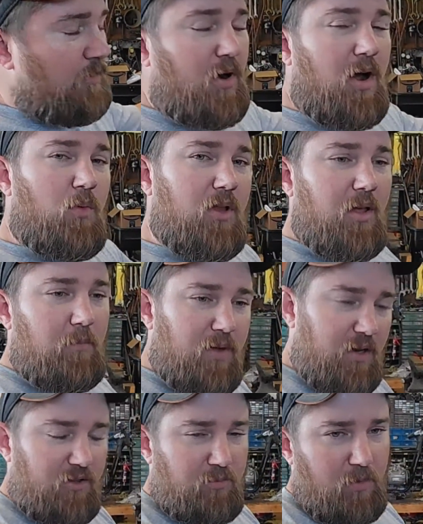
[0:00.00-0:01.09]
but I will let
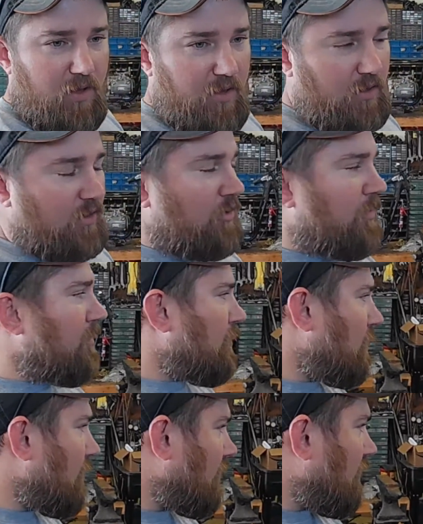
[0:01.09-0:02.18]
Ben explain a little bit
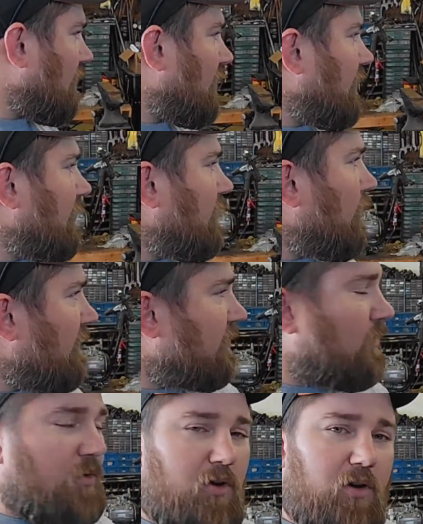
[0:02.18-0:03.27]
more on what's
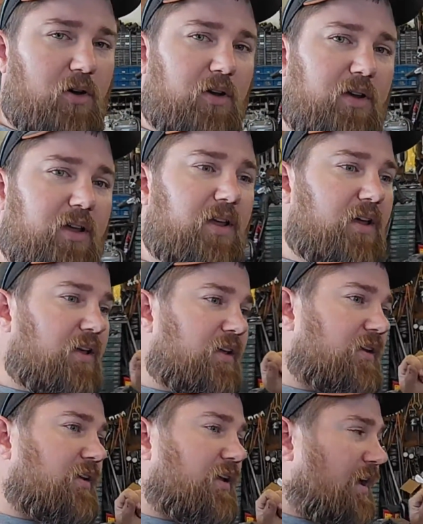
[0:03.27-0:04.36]
going on
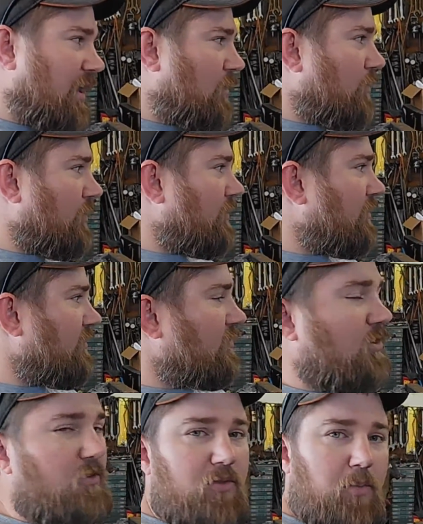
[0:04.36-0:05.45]
and how we're going to
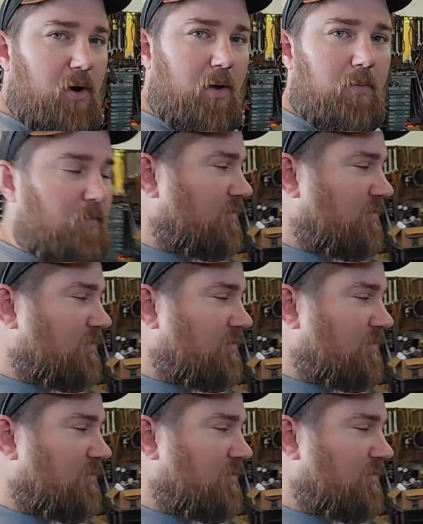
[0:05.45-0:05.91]
solve the problem.